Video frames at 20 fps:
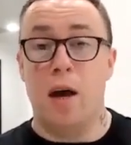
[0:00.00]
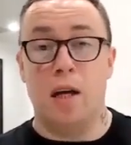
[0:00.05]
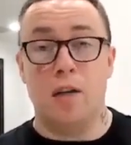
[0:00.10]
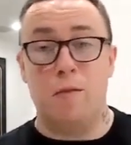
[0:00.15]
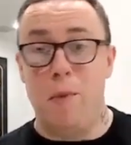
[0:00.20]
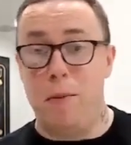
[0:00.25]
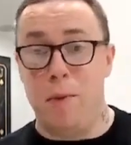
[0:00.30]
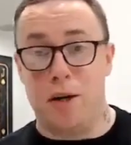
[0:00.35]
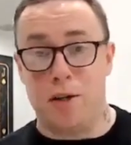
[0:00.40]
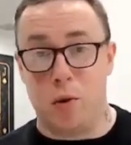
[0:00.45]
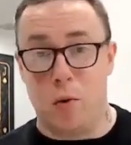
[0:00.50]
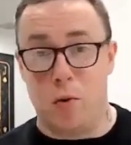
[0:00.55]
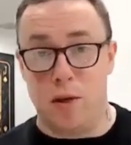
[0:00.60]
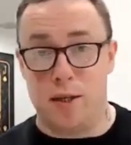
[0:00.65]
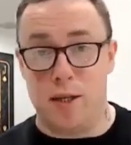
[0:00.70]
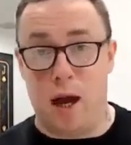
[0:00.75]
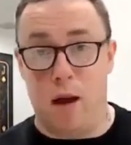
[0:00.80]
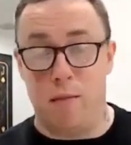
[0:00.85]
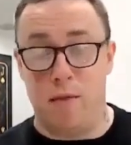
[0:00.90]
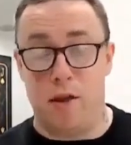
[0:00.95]
It's pretty much all the
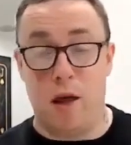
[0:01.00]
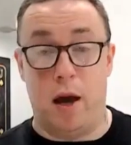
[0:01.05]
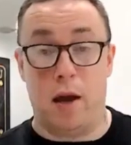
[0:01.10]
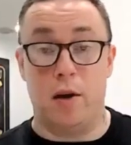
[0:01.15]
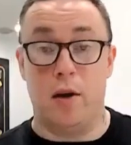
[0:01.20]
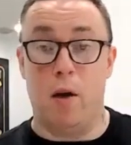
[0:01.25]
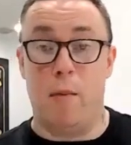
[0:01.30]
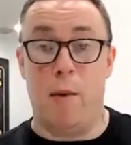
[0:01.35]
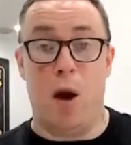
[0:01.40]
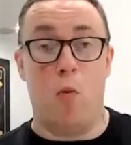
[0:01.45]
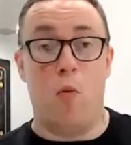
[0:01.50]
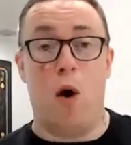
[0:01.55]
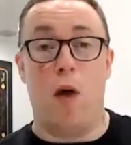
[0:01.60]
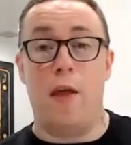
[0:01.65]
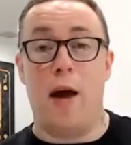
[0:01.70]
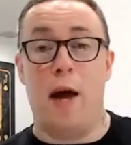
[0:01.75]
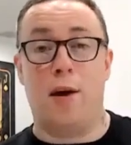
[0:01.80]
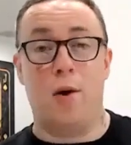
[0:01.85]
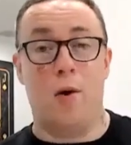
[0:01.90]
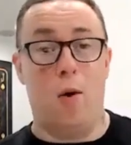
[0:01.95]
same thing. No matter what
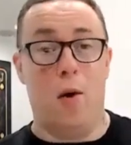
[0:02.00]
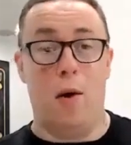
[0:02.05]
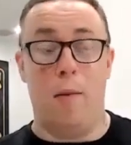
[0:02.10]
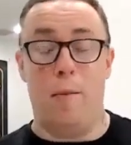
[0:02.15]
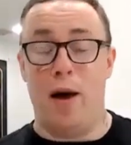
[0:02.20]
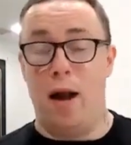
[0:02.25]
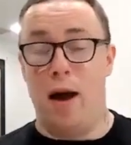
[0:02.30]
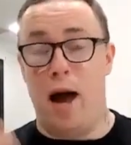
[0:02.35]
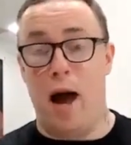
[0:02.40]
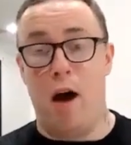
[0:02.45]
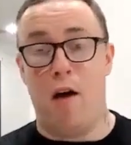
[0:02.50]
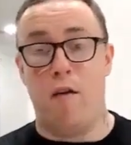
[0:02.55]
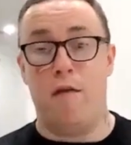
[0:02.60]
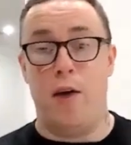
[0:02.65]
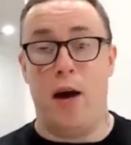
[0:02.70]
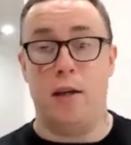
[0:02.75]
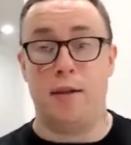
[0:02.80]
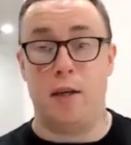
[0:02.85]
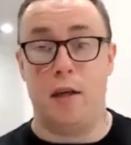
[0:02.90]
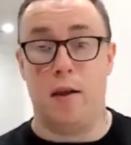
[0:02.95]
they call it, no matter how
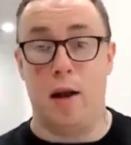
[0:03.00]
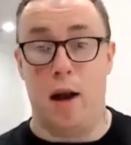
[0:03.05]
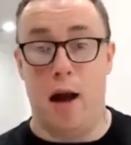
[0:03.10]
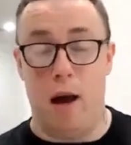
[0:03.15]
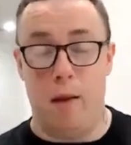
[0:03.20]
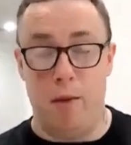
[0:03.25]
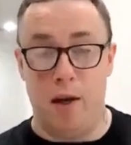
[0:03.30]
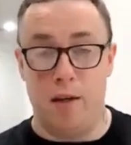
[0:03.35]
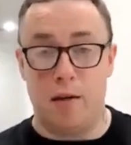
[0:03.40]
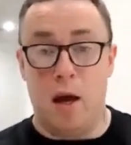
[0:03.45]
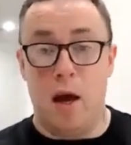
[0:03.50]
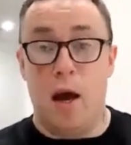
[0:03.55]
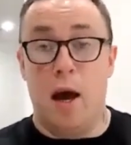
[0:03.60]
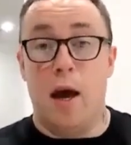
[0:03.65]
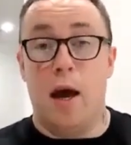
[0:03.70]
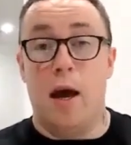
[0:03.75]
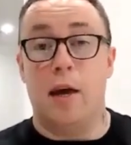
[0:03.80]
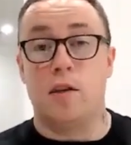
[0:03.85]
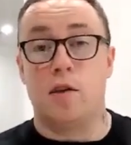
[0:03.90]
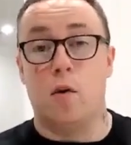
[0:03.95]
fancy the name is,
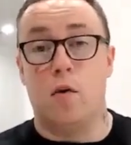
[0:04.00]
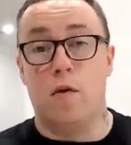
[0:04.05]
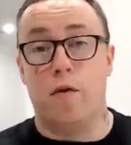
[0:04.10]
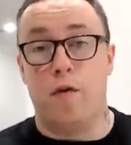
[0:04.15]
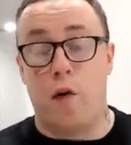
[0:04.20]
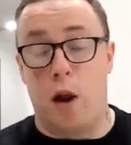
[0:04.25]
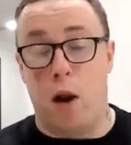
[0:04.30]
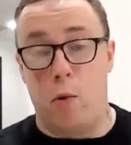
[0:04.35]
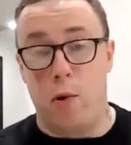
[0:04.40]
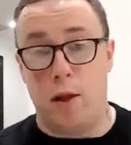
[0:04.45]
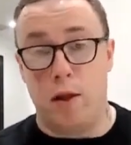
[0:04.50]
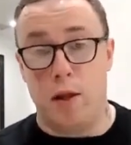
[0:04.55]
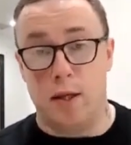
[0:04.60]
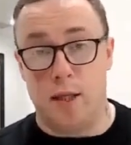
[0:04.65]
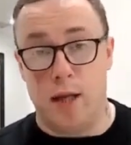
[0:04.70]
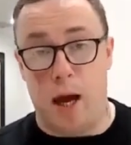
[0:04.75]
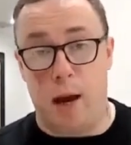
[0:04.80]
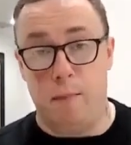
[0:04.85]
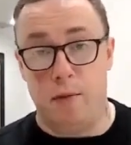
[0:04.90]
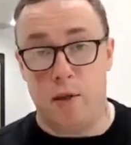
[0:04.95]
it's all following the
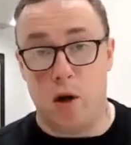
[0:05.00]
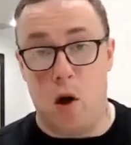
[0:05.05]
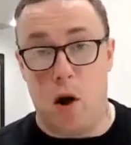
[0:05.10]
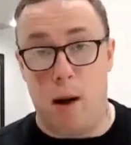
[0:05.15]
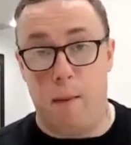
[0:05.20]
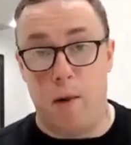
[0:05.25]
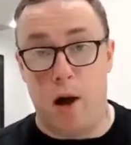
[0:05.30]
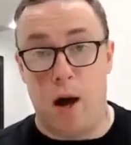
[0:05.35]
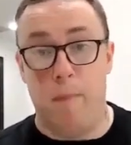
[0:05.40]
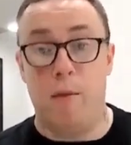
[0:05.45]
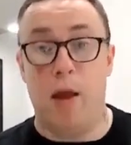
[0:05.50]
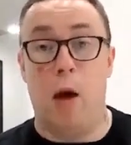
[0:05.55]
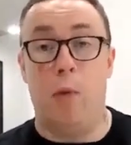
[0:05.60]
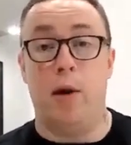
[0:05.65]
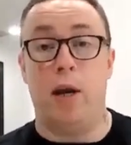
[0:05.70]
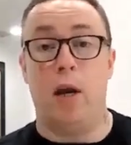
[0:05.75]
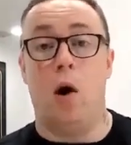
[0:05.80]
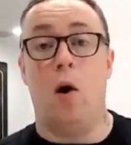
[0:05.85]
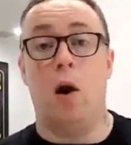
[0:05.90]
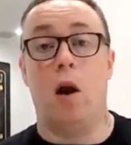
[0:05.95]
same timeline. And
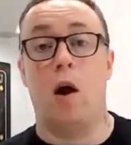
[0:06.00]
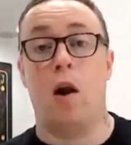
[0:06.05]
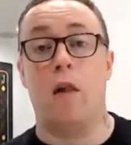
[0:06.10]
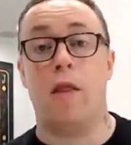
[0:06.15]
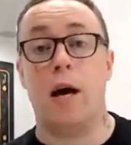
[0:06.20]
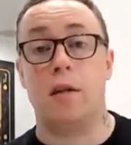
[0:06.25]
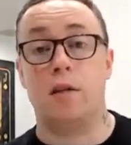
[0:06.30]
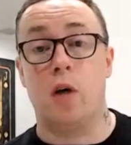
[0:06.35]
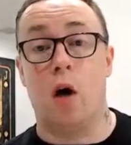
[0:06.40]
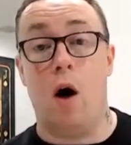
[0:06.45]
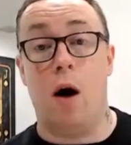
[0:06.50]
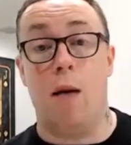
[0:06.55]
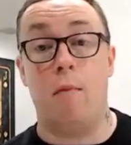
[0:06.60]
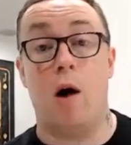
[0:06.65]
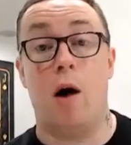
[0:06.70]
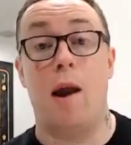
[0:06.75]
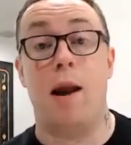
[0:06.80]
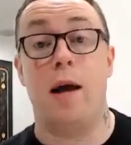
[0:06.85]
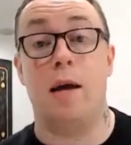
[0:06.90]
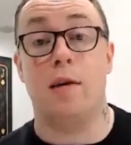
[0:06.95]
we know a lot of that
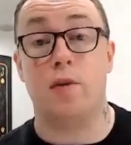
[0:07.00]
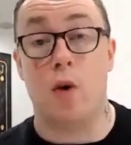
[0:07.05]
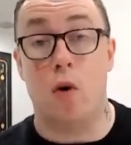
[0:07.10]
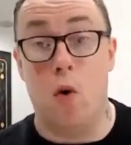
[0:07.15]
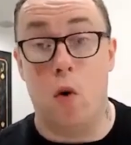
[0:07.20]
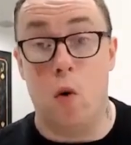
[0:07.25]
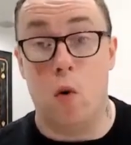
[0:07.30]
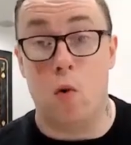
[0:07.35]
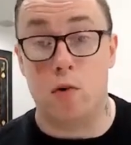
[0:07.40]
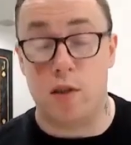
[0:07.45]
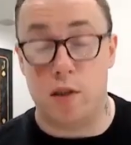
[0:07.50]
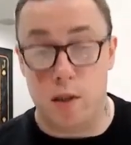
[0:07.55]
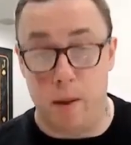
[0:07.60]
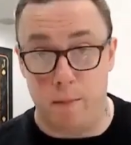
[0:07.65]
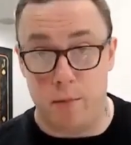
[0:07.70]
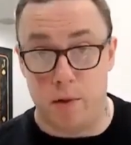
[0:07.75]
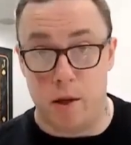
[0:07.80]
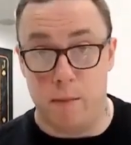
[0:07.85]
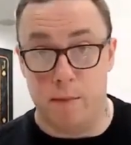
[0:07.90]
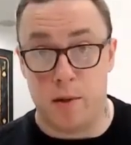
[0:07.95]
timeline is all
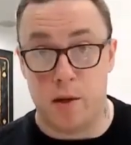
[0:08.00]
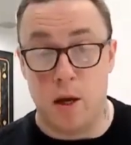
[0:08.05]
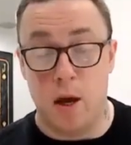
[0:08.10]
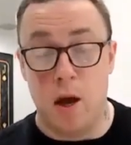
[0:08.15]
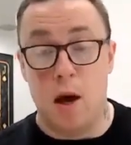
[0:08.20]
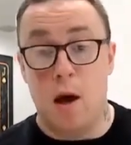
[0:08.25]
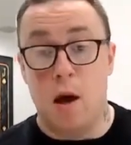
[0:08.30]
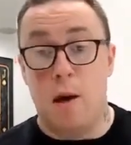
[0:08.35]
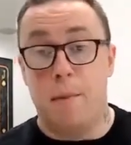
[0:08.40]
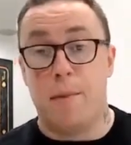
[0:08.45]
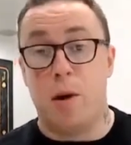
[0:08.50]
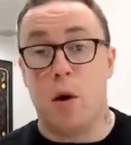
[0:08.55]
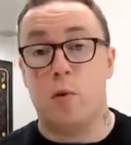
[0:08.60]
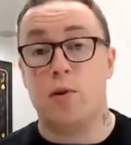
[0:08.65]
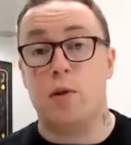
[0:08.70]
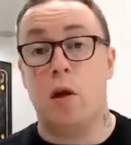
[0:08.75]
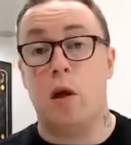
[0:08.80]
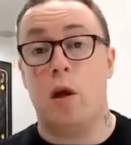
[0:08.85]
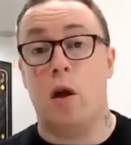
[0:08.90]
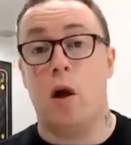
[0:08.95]
symptoms, but
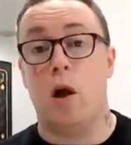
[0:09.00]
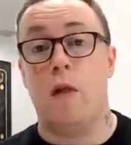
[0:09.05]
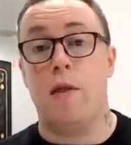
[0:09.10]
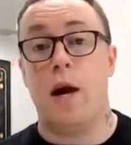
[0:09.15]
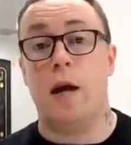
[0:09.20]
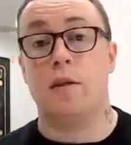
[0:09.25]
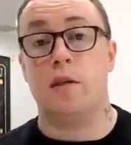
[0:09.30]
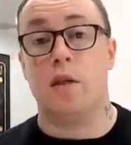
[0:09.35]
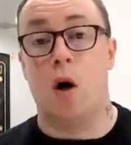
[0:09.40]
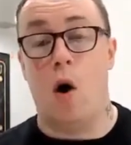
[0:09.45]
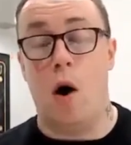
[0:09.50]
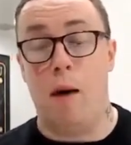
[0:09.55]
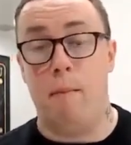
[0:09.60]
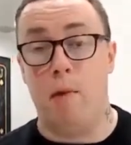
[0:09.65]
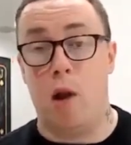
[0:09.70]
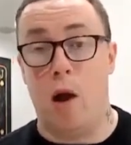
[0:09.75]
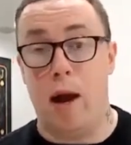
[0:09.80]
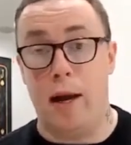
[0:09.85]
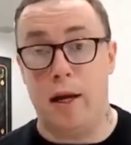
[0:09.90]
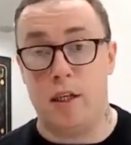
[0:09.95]
also a lot of that
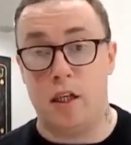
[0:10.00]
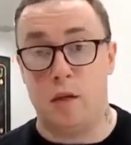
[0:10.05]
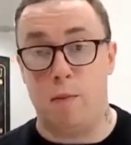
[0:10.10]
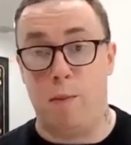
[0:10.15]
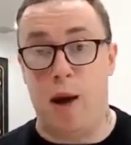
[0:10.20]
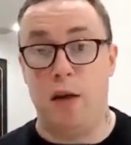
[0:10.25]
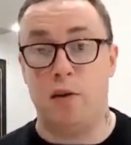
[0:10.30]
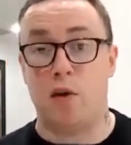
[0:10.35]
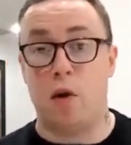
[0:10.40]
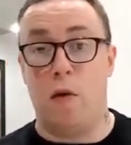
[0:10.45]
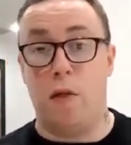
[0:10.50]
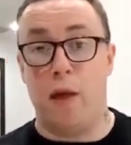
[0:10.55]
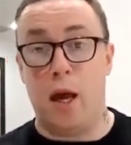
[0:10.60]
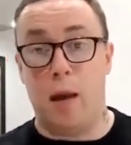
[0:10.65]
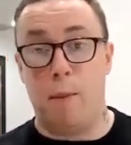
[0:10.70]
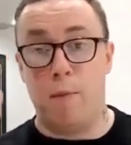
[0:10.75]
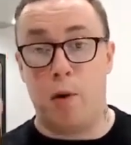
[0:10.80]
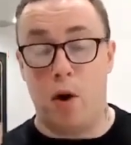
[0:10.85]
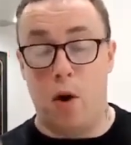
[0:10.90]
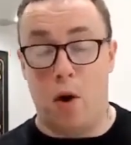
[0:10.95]
timeline is spent on the
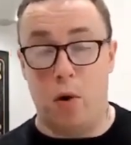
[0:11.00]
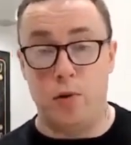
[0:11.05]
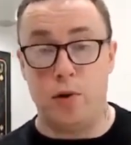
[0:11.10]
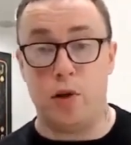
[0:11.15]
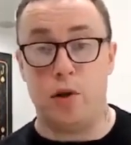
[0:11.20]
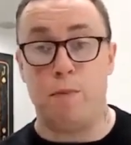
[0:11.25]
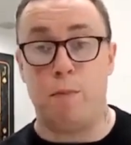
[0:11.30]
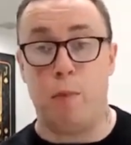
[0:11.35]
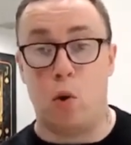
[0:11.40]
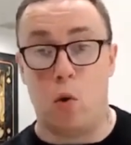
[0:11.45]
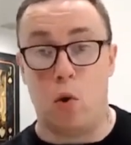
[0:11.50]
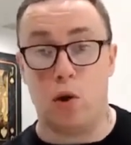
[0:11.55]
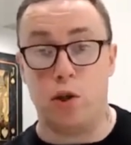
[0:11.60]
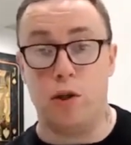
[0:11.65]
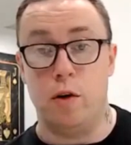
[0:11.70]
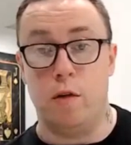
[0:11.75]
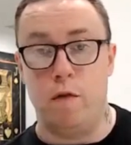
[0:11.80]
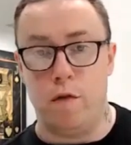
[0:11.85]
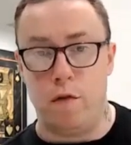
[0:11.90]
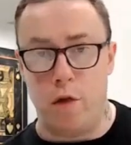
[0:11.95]
hypnosis
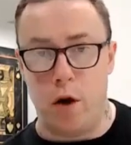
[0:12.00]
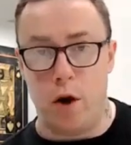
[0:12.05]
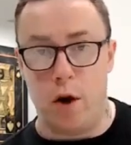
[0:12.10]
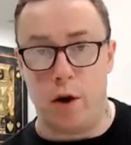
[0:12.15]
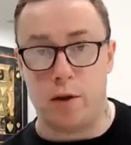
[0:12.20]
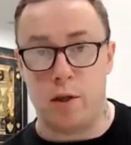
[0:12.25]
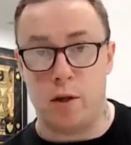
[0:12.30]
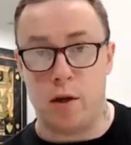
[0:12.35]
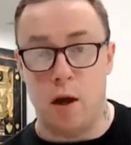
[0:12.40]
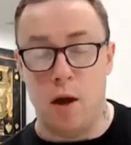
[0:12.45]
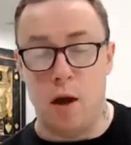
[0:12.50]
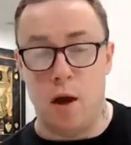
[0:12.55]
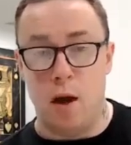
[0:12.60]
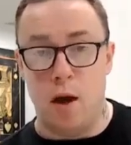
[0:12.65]
portion first.